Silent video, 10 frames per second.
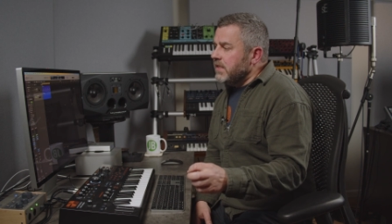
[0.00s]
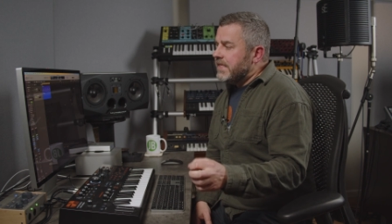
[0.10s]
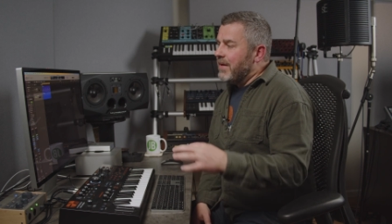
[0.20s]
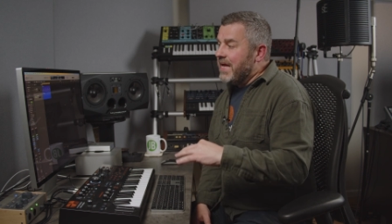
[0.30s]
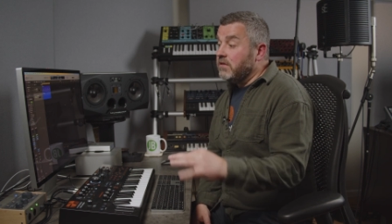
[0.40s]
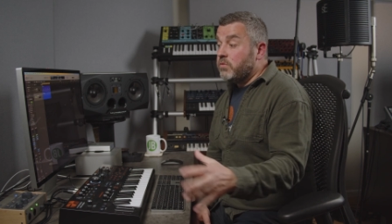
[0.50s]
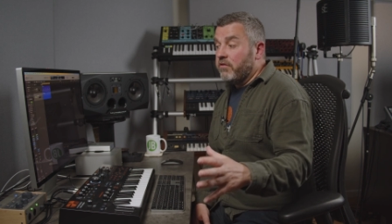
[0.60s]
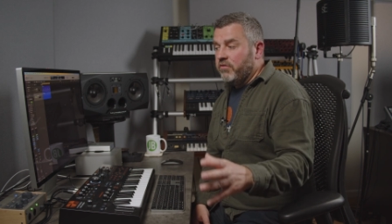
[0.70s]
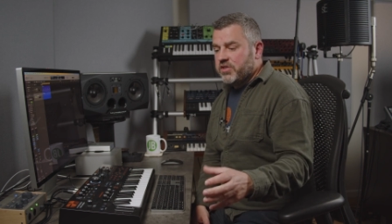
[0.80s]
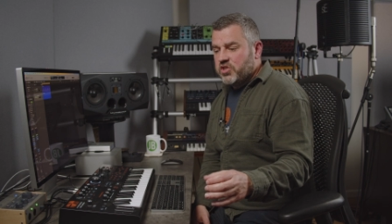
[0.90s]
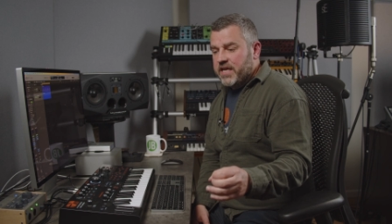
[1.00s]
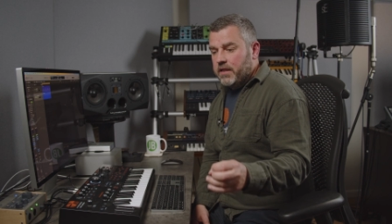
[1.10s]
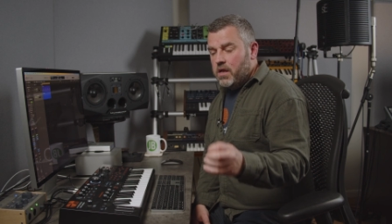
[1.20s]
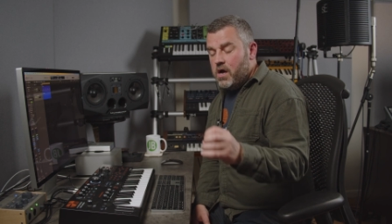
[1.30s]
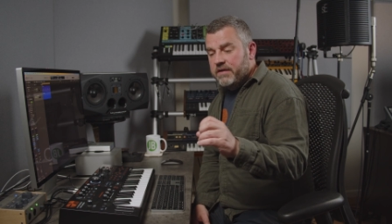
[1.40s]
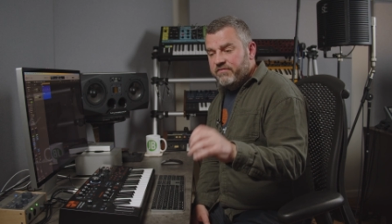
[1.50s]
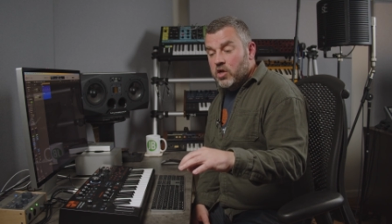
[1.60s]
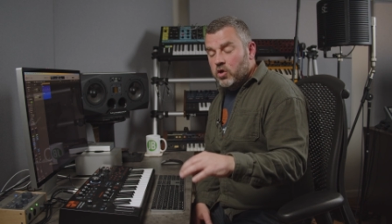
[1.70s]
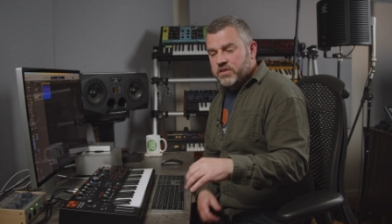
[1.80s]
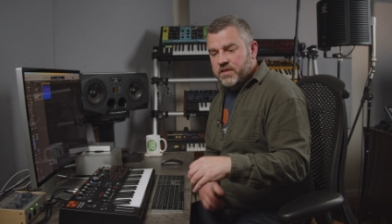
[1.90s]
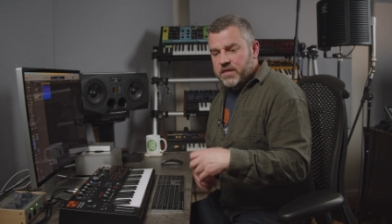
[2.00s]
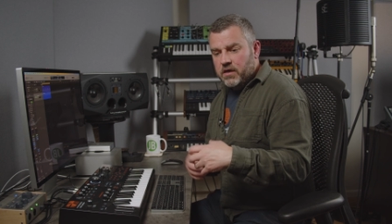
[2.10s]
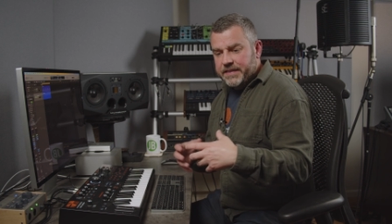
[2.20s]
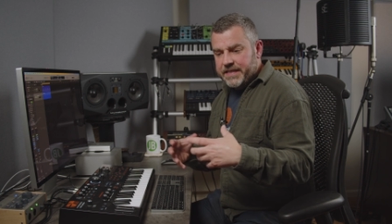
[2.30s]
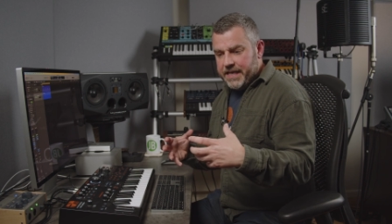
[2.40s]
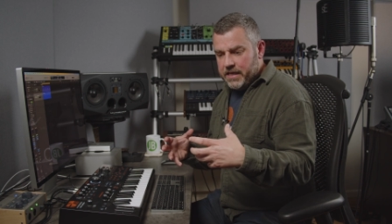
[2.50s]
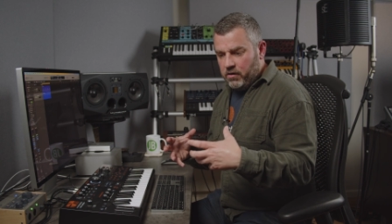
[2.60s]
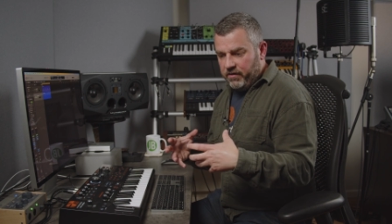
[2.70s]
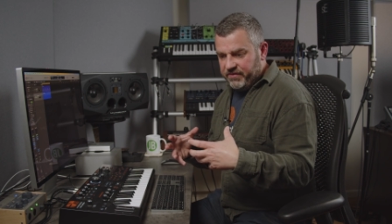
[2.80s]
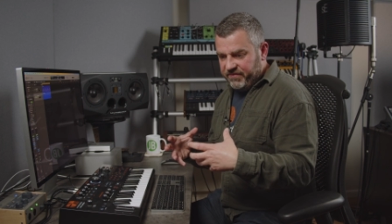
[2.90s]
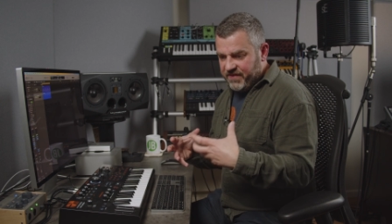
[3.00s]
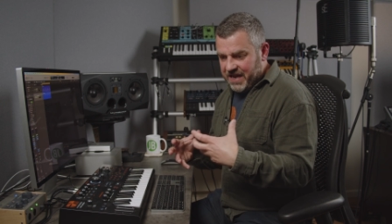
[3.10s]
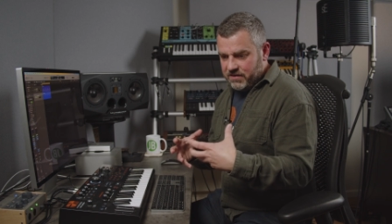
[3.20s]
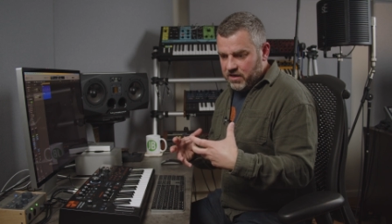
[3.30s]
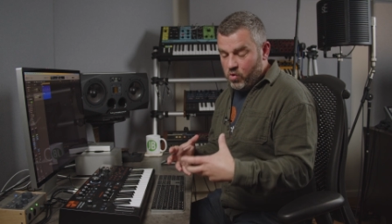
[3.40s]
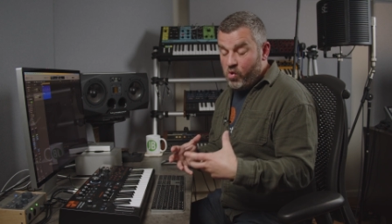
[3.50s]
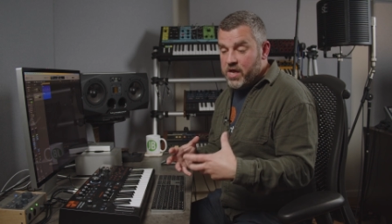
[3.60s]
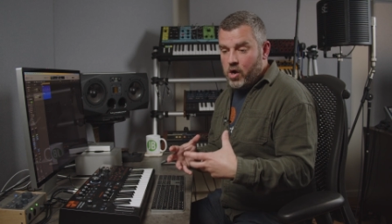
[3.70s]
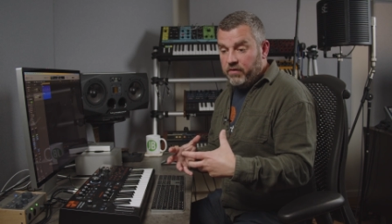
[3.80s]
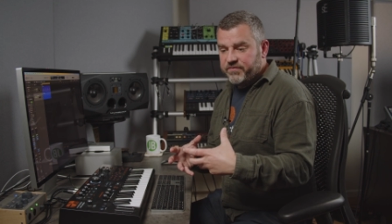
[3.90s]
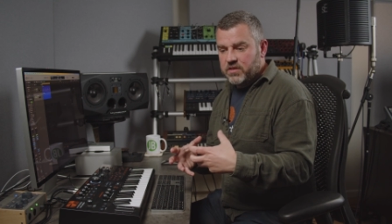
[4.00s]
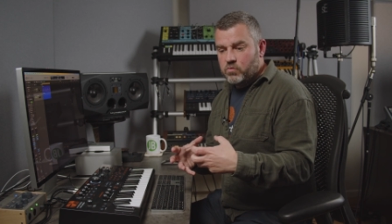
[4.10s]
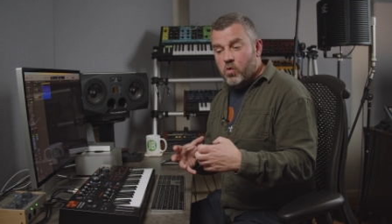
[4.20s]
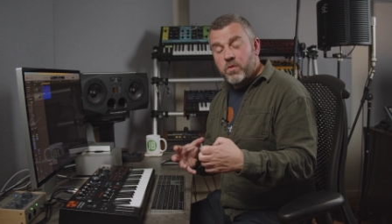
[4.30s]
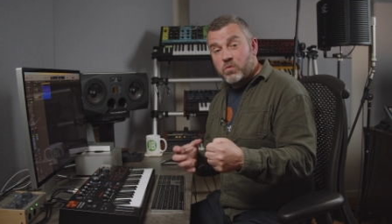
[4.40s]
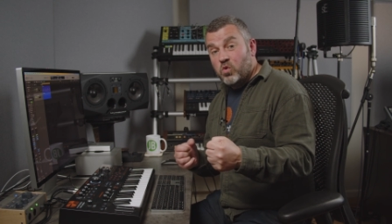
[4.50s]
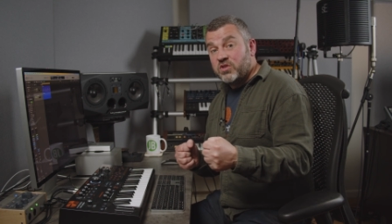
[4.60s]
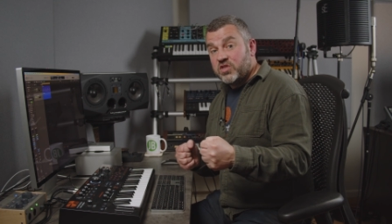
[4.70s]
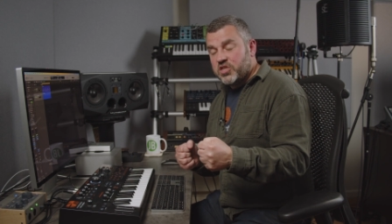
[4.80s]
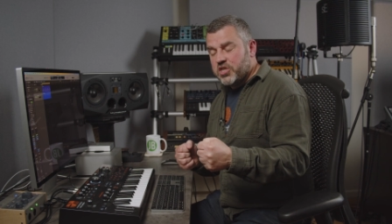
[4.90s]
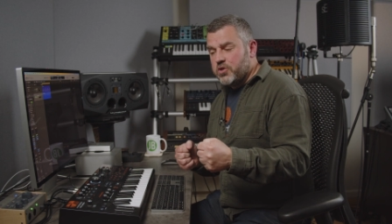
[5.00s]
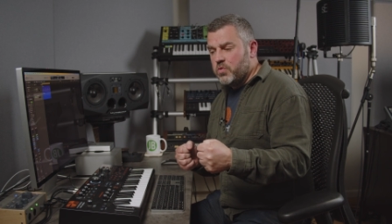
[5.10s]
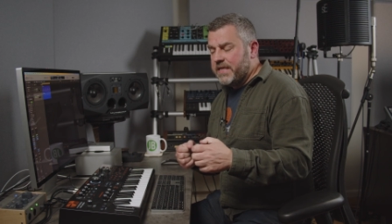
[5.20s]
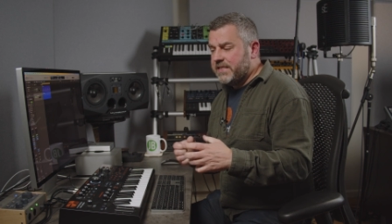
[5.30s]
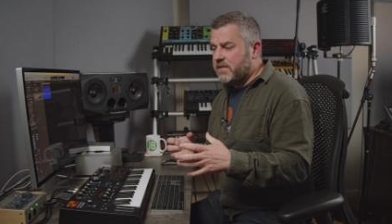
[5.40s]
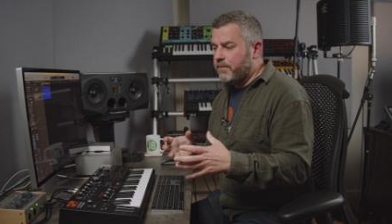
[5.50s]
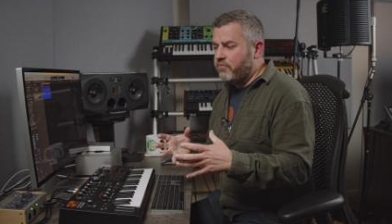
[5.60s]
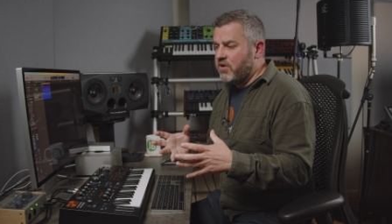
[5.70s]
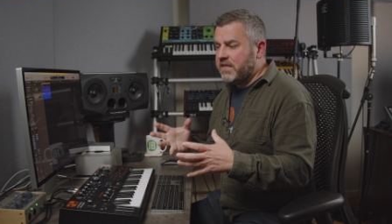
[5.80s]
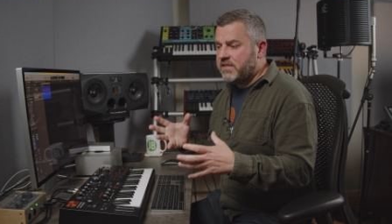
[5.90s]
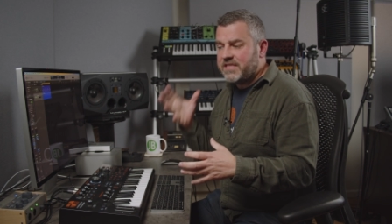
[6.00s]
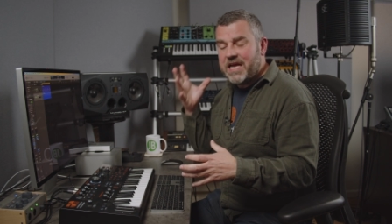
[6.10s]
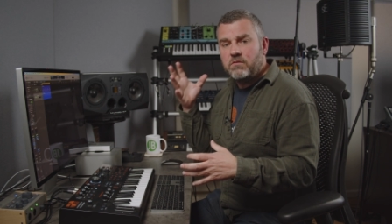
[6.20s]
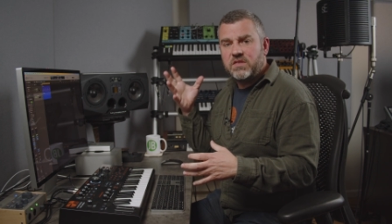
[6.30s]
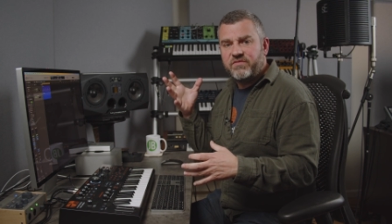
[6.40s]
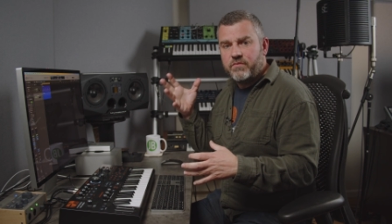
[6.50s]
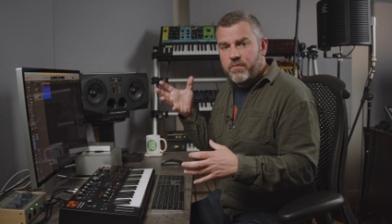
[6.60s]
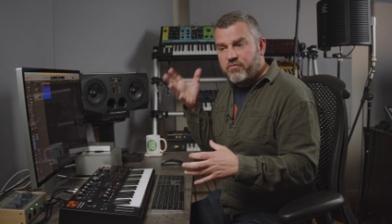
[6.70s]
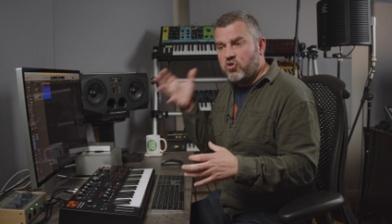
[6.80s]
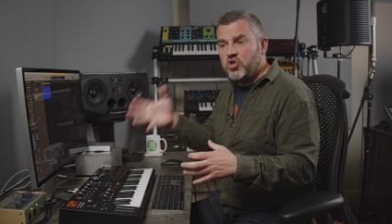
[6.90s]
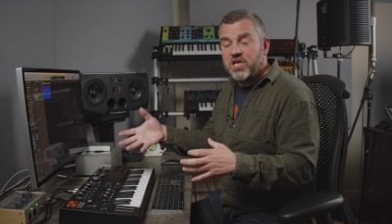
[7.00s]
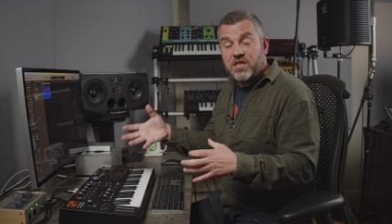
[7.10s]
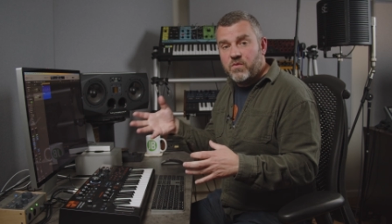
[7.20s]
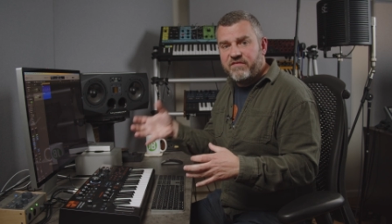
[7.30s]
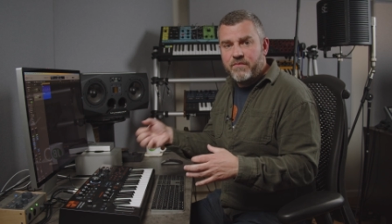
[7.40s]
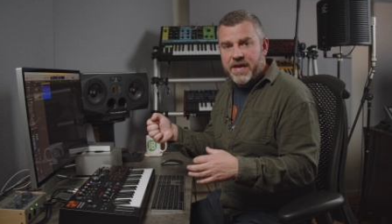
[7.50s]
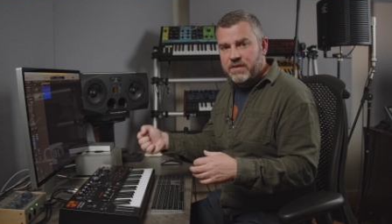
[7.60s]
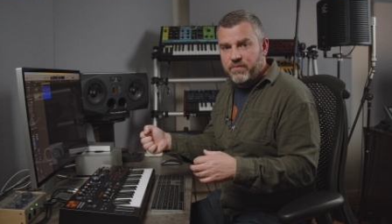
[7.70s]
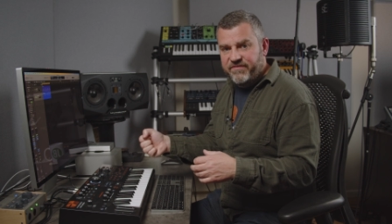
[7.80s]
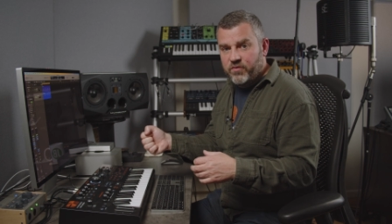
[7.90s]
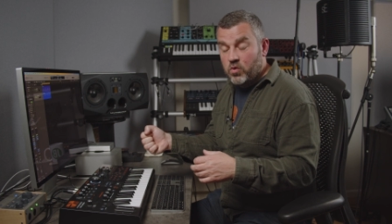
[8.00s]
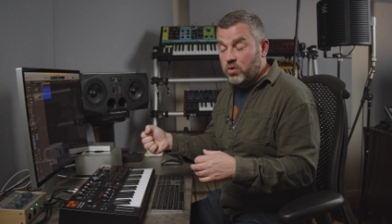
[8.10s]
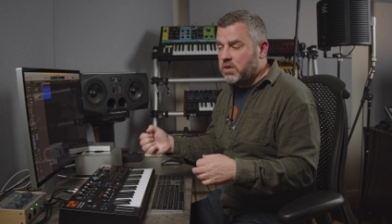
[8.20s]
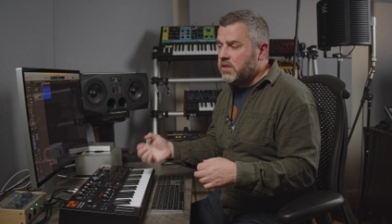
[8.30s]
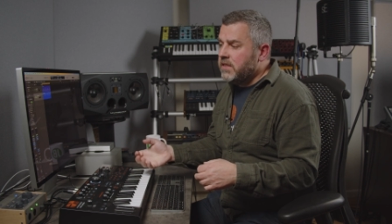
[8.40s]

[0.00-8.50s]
Now, elsewhere on this channel, I've looked at the idea of the fact that quite often what we want to do is to bring sounds from a project that we've made before